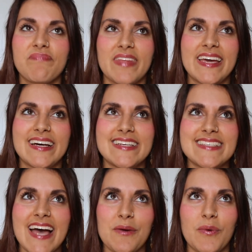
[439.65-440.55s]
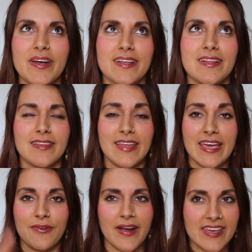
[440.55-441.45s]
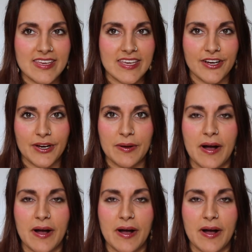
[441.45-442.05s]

And I want to link right here